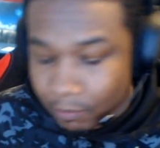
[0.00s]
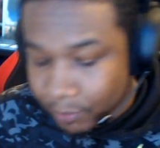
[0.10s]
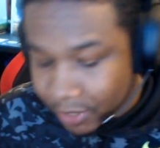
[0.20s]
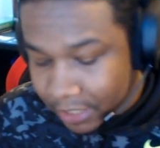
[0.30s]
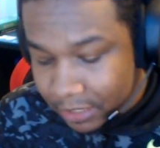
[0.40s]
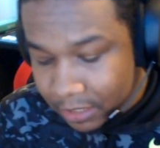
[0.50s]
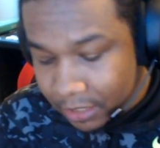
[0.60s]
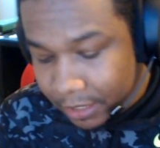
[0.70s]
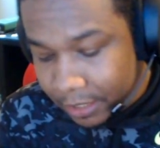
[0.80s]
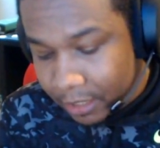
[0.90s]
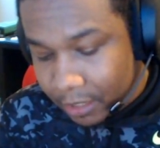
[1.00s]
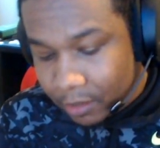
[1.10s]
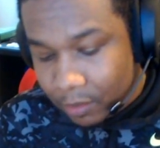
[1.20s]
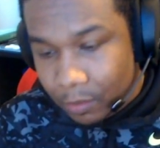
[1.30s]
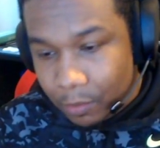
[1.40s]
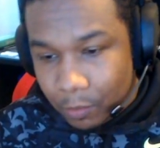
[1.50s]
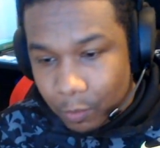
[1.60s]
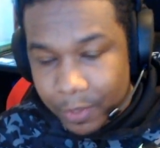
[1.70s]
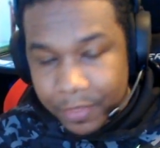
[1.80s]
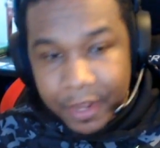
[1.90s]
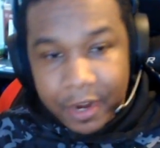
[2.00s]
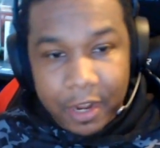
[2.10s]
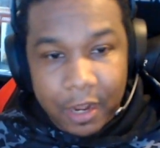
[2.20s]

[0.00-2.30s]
But with their